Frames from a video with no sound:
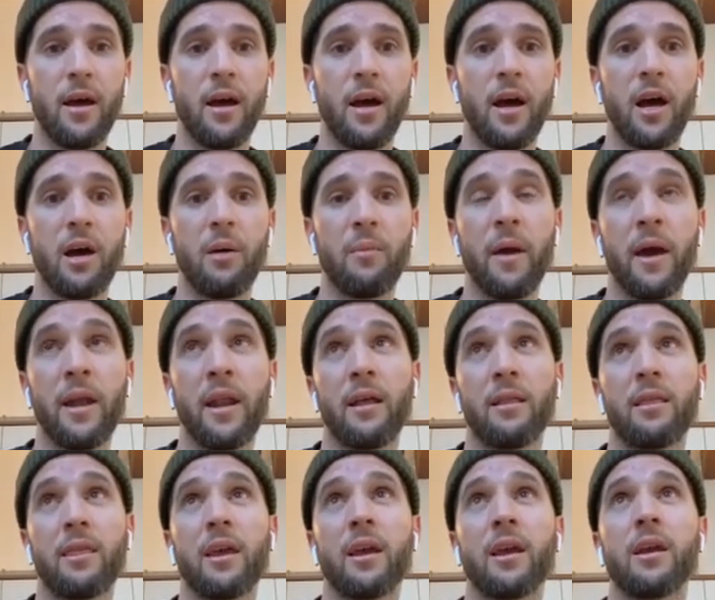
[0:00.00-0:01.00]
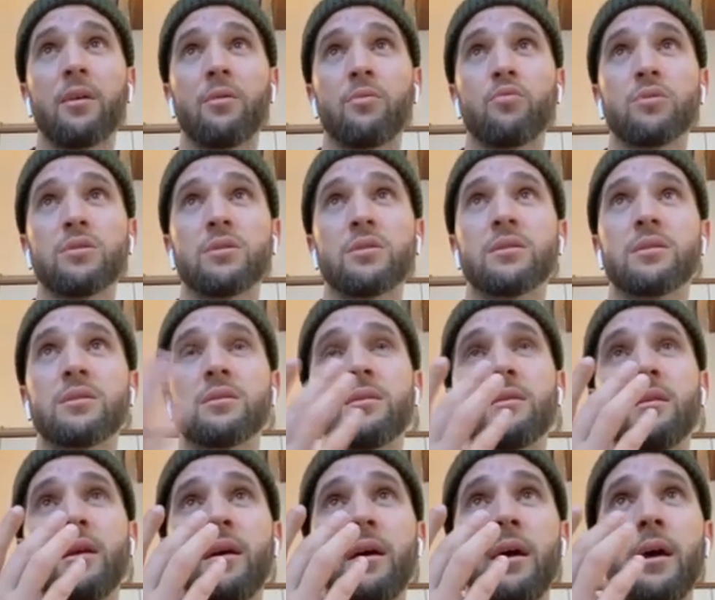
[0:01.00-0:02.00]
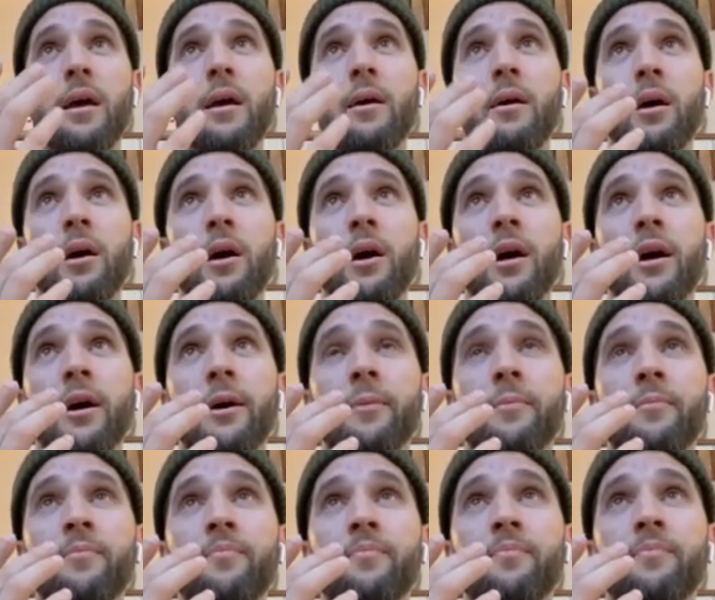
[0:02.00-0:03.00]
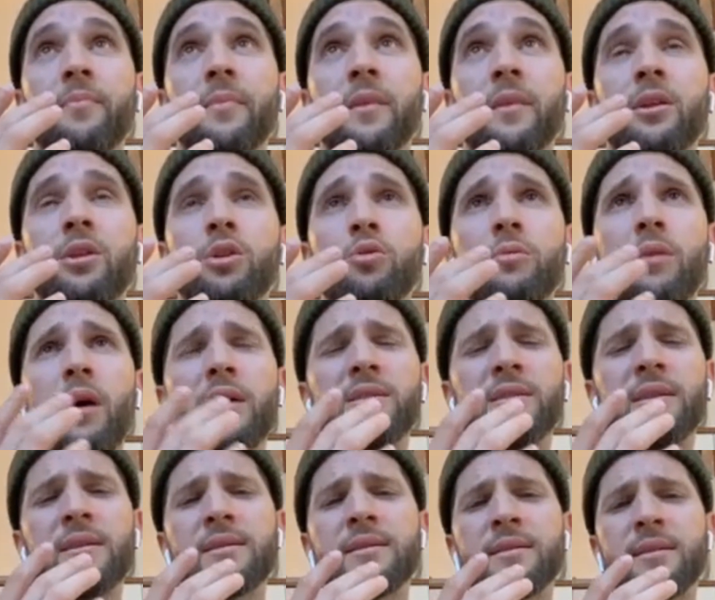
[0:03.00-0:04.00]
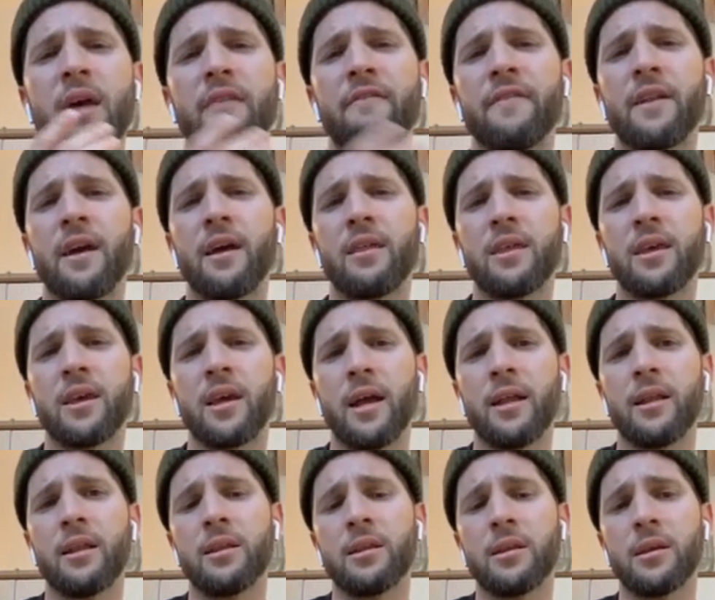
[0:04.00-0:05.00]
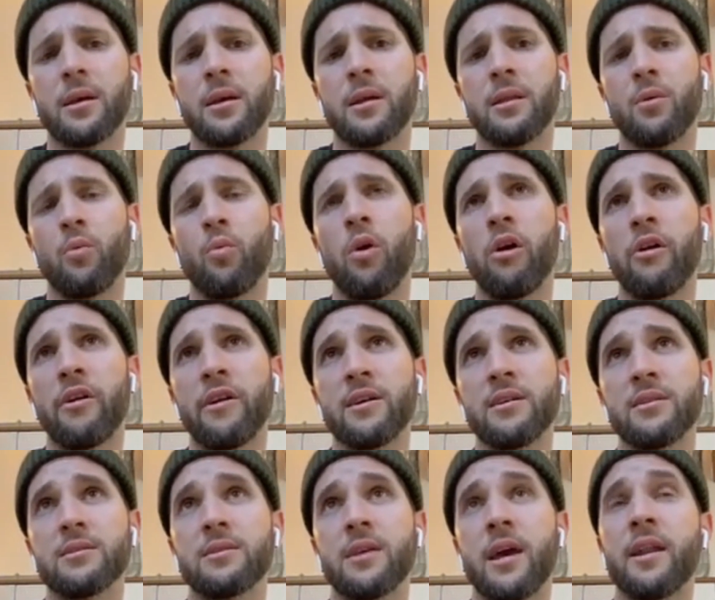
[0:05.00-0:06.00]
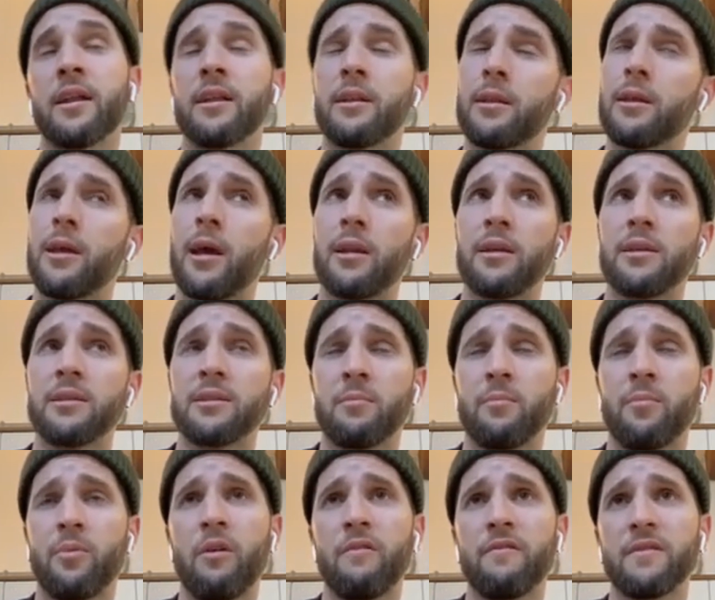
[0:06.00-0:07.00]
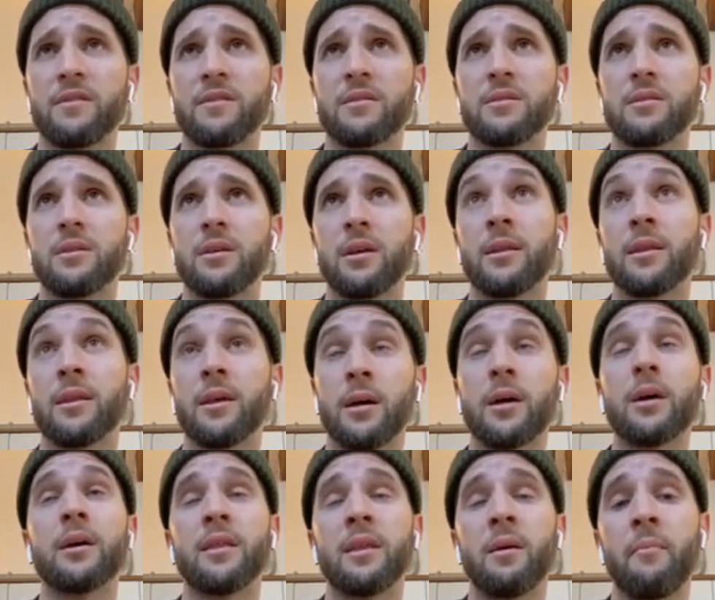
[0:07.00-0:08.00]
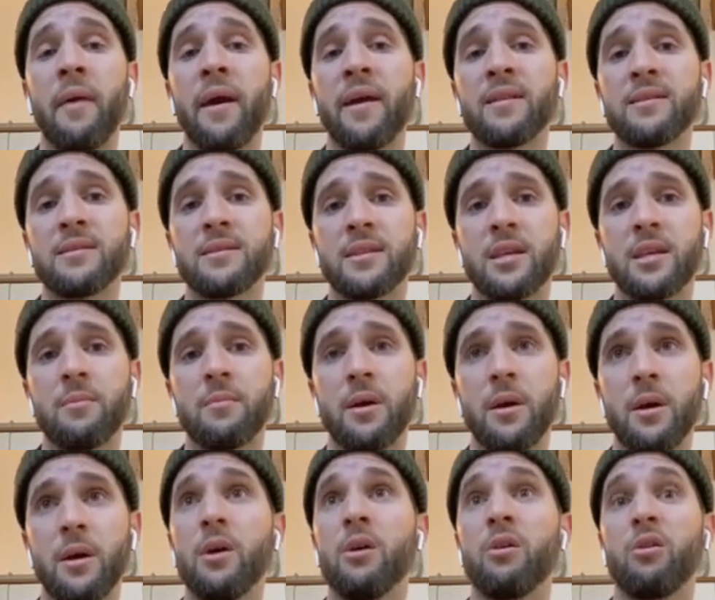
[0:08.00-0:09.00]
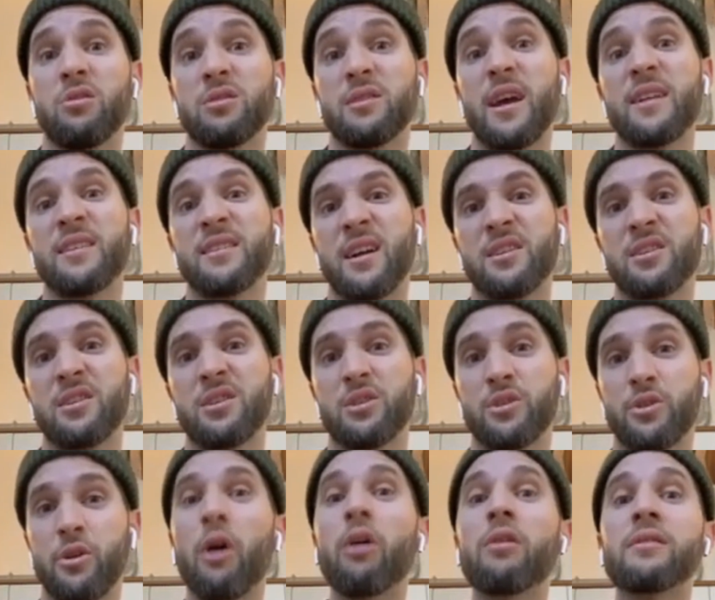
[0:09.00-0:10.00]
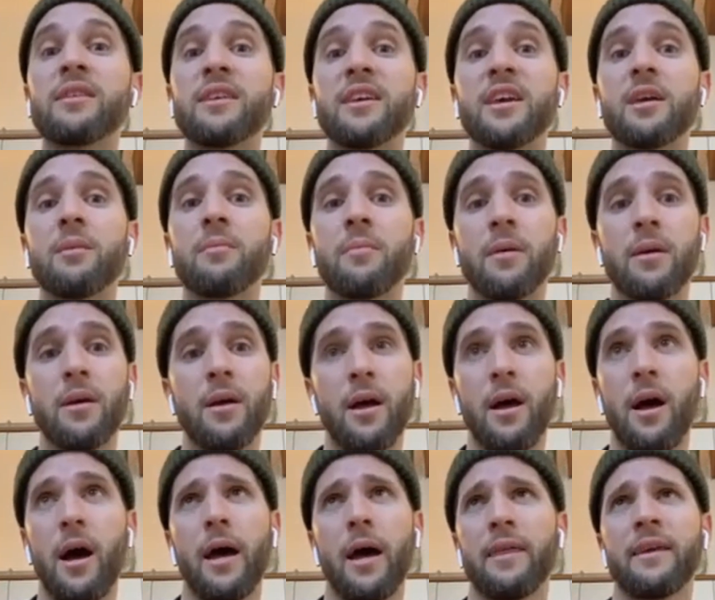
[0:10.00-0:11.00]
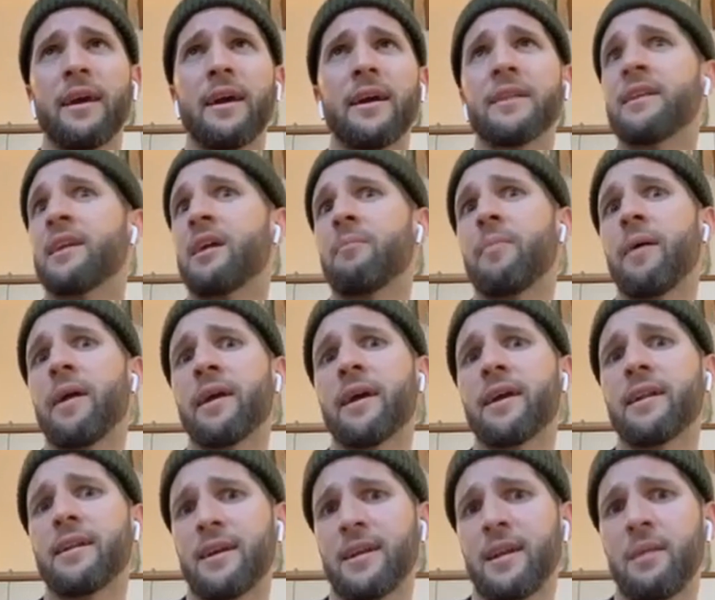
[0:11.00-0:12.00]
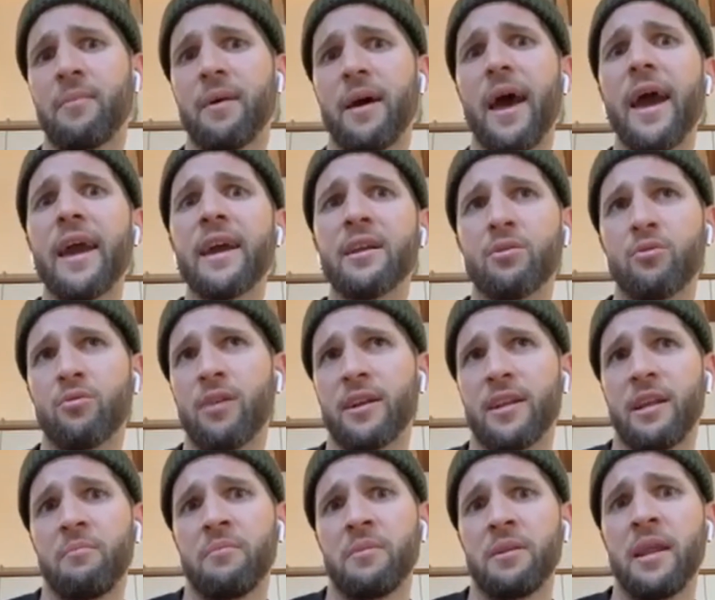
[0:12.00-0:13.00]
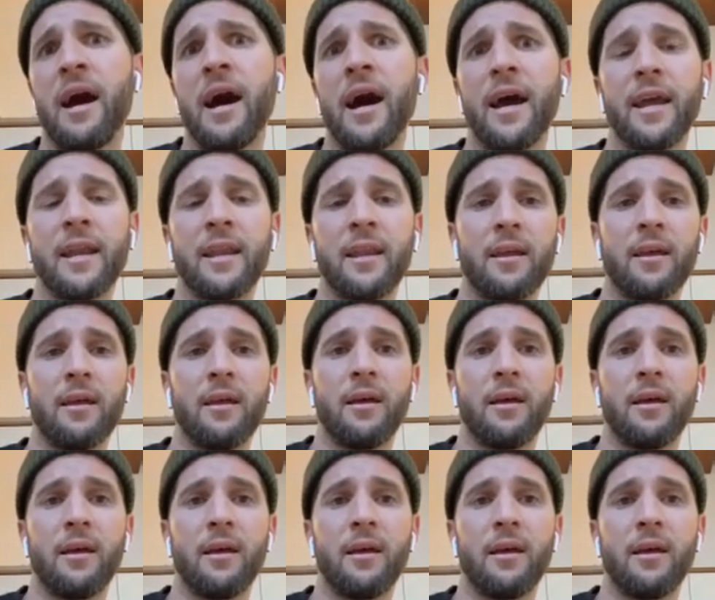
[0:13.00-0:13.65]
And I think it was in 2007, I think at the Warriors and at Eastern Province in the men's team, because they had such a strong team. I think I ended up batting at like number 8 or like number 9.